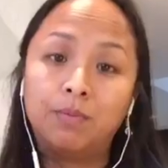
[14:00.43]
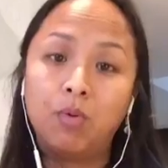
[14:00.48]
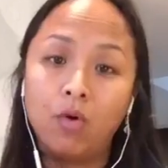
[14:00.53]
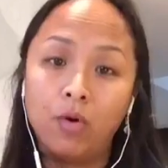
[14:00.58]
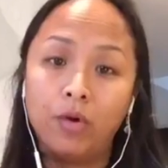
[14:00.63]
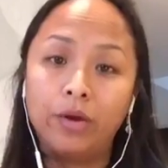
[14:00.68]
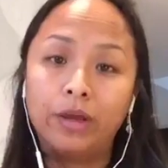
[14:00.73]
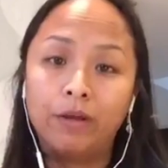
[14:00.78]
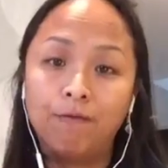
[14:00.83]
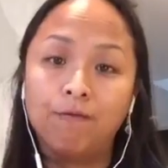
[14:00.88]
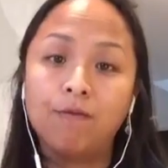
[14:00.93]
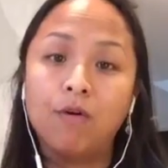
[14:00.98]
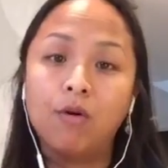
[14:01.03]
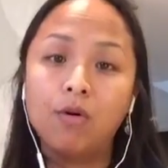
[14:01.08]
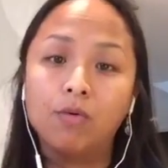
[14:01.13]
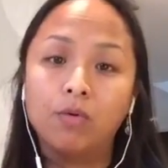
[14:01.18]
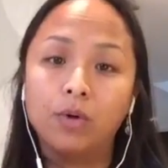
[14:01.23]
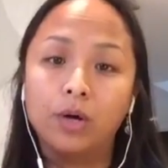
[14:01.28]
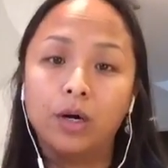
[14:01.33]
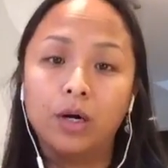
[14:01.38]
point
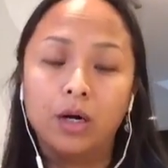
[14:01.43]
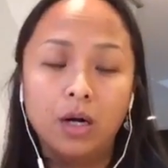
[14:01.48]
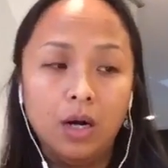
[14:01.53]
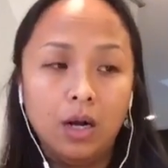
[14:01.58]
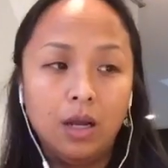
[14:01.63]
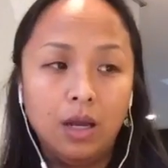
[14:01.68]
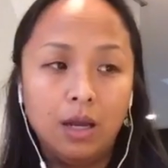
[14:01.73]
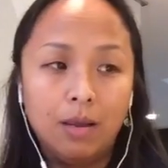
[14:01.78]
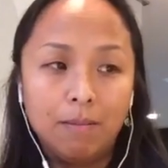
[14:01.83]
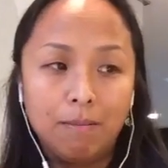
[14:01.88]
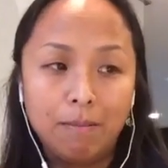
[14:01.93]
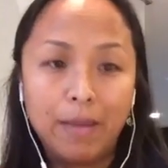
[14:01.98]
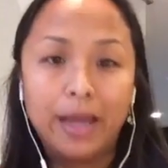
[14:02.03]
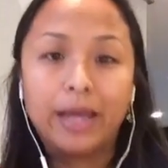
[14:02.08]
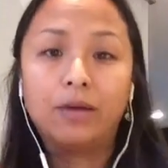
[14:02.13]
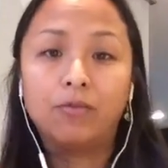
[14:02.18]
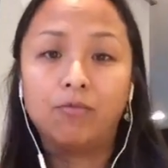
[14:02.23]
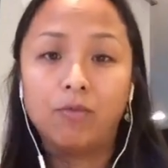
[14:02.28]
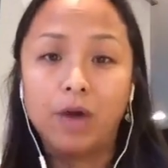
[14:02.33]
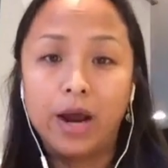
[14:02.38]
forward,
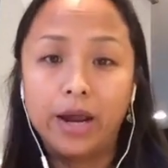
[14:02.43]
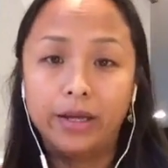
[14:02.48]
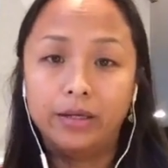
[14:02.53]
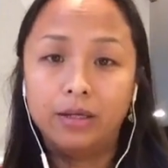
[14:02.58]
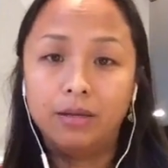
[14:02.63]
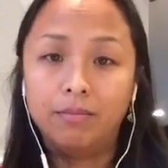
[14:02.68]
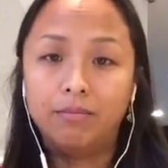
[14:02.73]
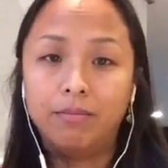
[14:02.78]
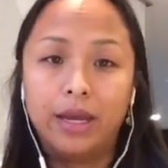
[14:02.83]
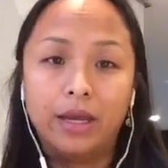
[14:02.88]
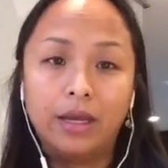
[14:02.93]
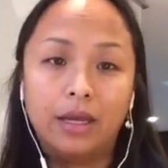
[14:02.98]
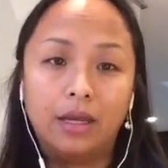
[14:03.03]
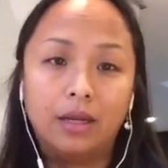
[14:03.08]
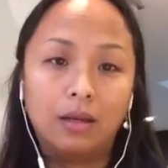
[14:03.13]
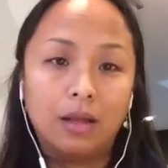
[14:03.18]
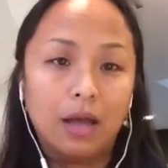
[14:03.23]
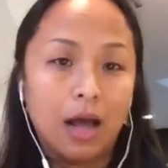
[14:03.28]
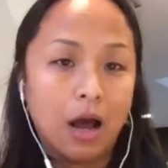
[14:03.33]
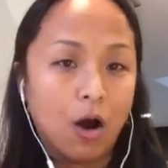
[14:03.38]
make it right, make
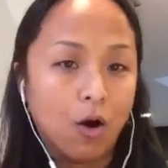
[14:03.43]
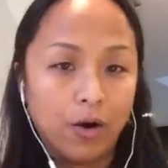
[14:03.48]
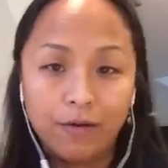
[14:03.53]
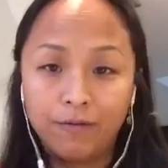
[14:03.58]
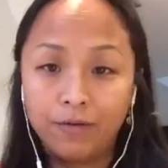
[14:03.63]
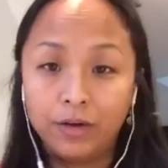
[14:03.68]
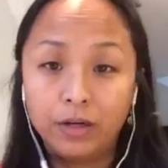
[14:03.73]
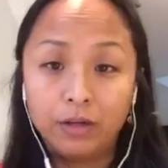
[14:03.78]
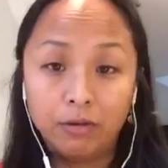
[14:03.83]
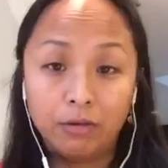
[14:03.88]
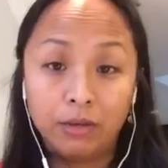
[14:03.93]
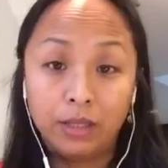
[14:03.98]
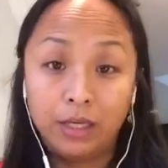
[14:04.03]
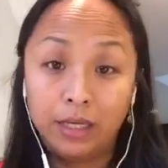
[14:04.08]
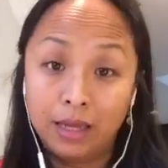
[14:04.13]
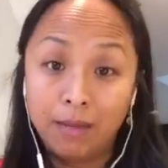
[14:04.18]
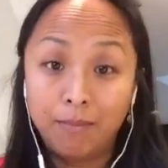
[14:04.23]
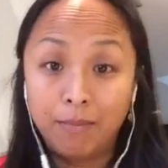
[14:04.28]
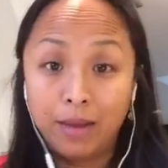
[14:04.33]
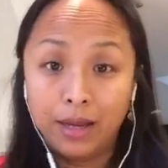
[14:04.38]
it however you
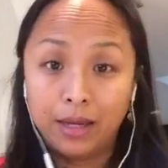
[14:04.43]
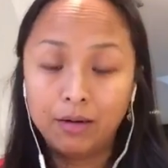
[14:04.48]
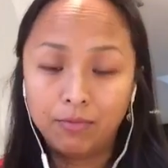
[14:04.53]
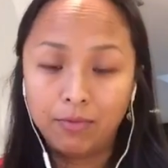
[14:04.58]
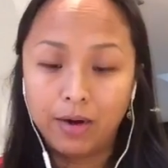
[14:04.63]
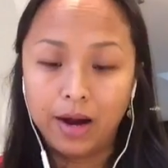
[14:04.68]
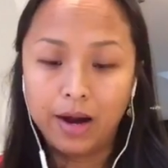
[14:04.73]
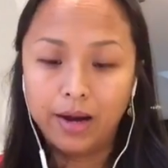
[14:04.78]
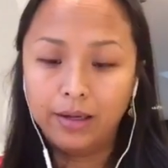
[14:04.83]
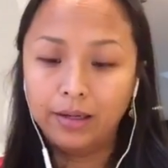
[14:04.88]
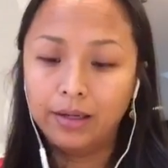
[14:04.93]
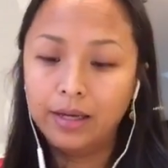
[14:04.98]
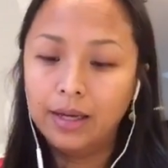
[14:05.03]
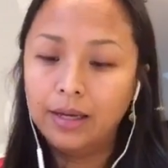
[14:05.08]
think can make it right.